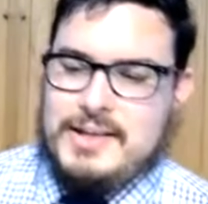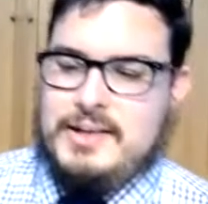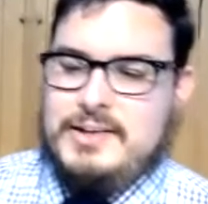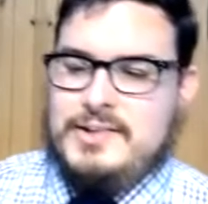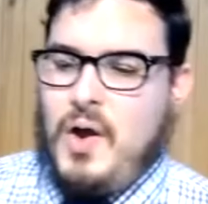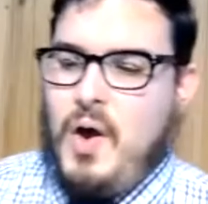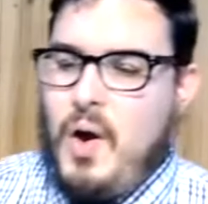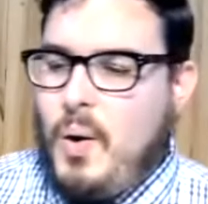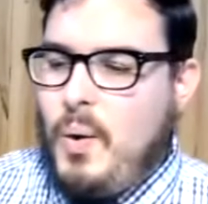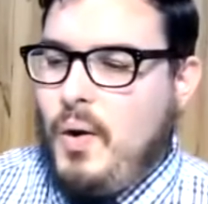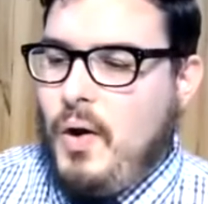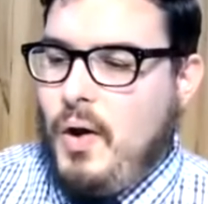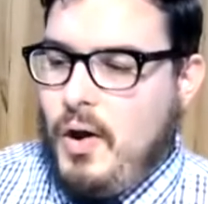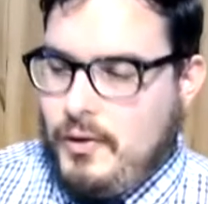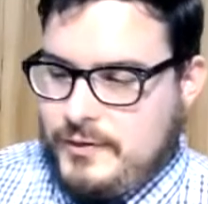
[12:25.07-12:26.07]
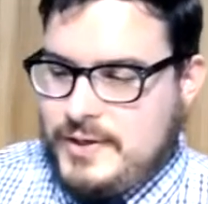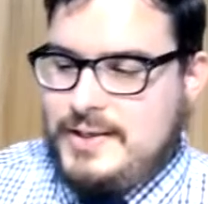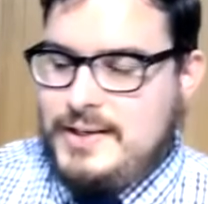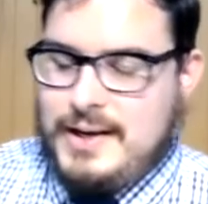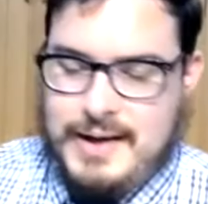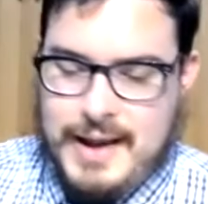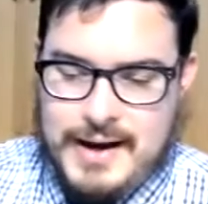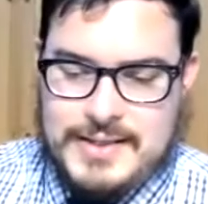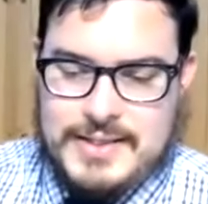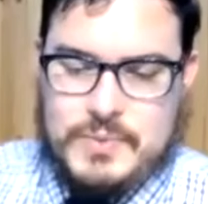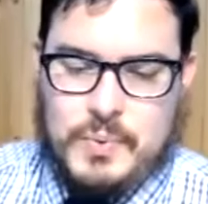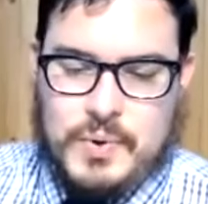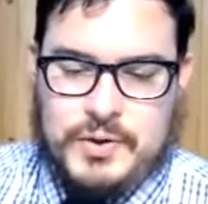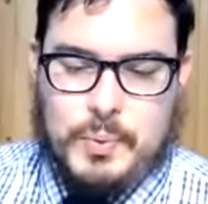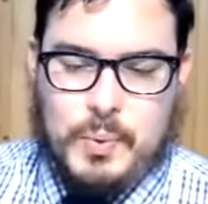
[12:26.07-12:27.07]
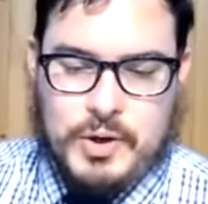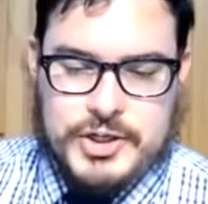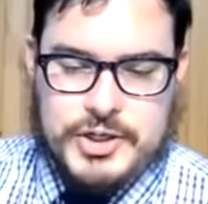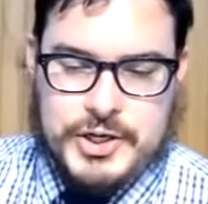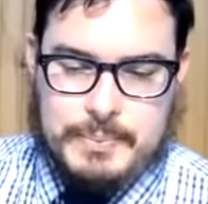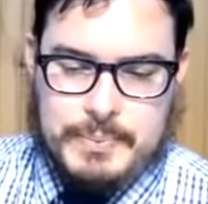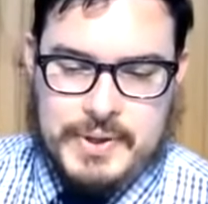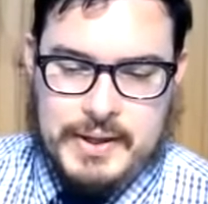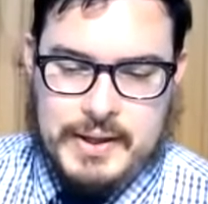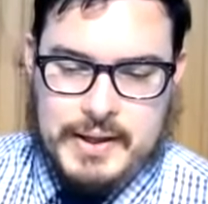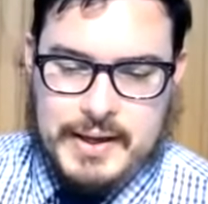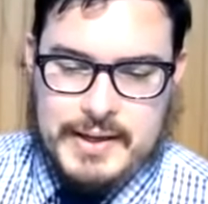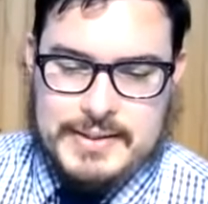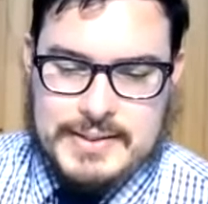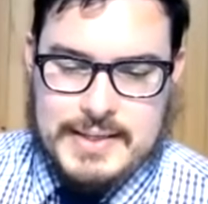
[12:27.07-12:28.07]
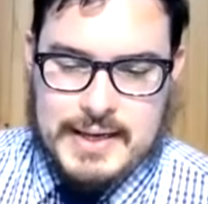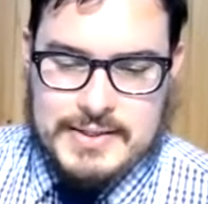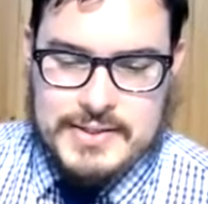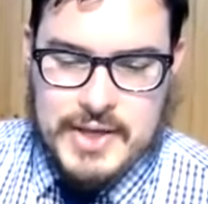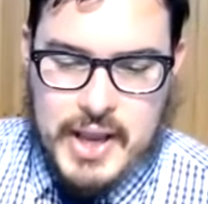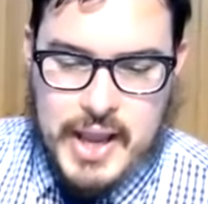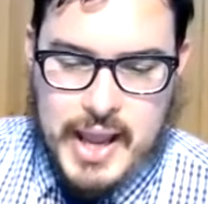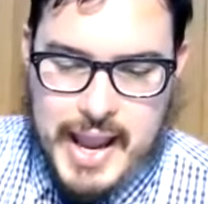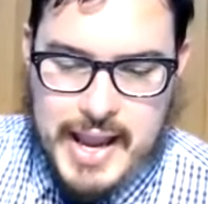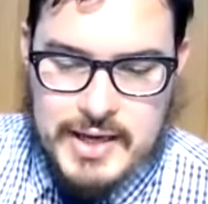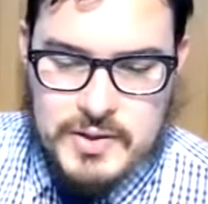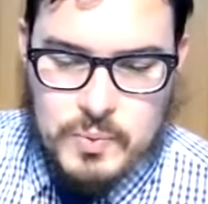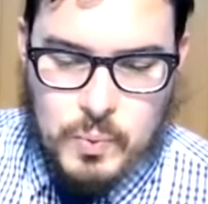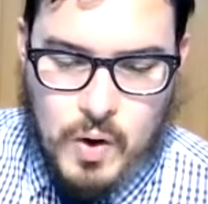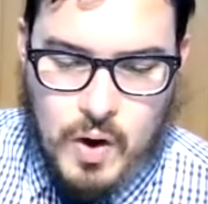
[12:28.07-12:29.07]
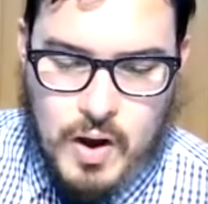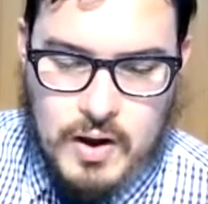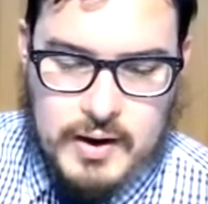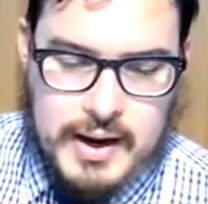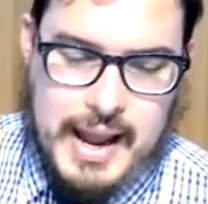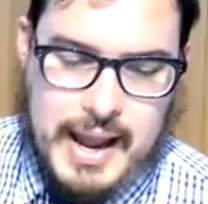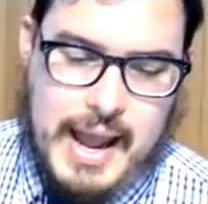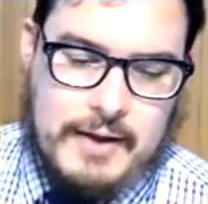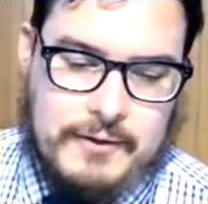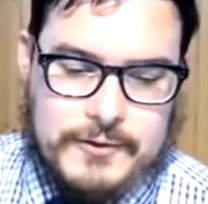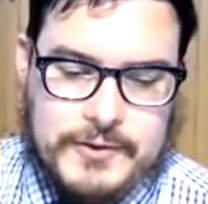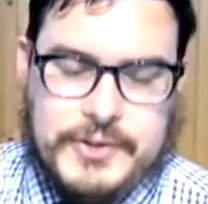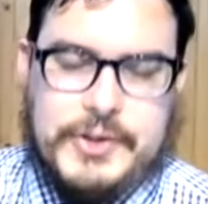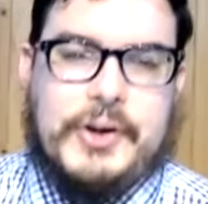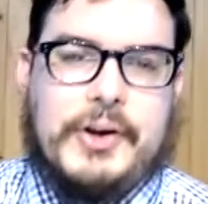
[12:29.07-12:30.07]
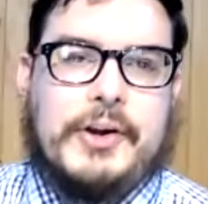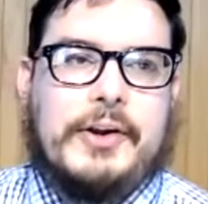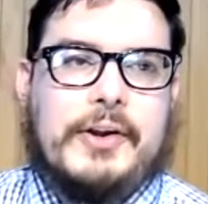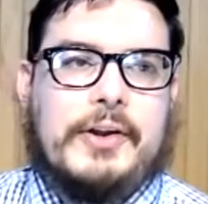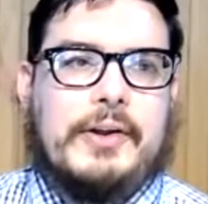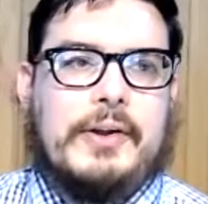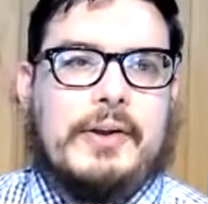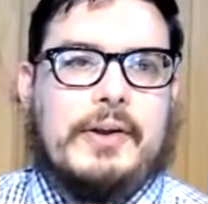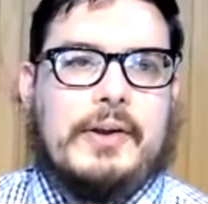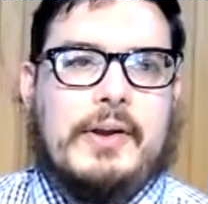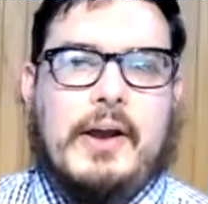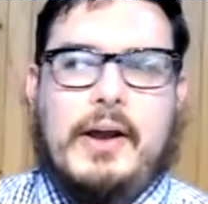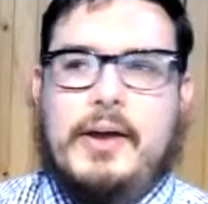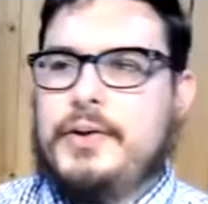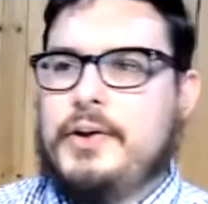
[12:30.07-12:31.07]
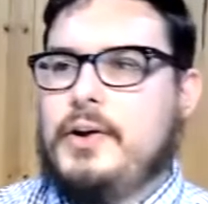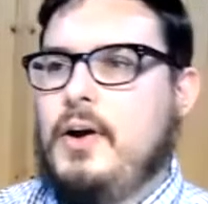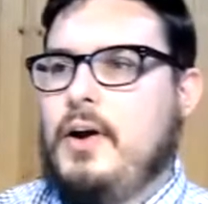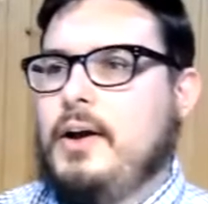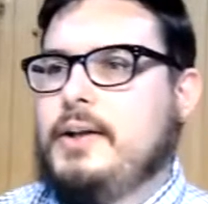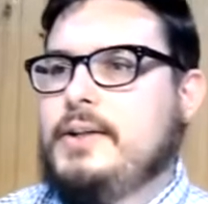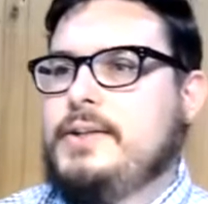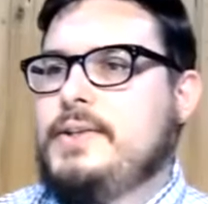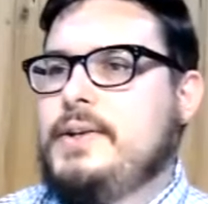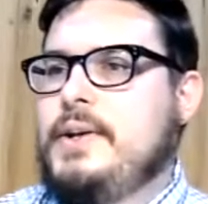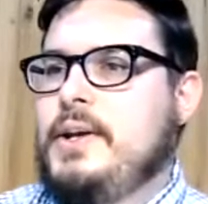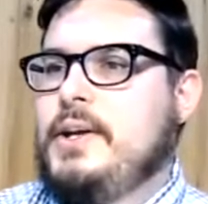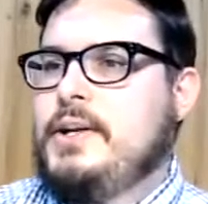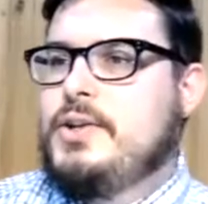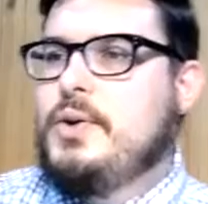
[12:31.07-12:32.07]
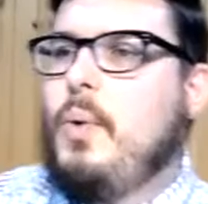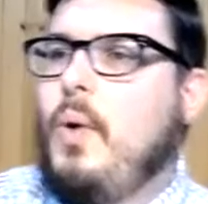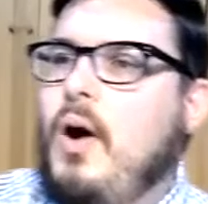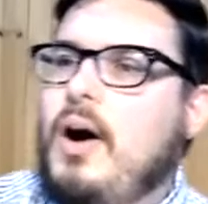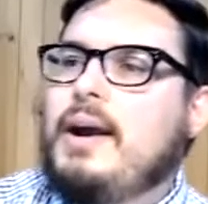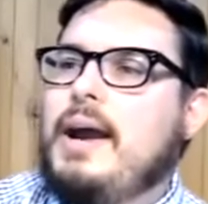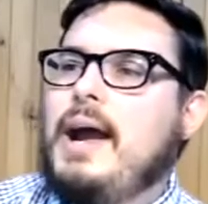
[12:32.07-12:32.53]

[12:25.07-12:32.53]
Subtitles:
that is all often connected with worship. It says, "And walk after other gods." To walk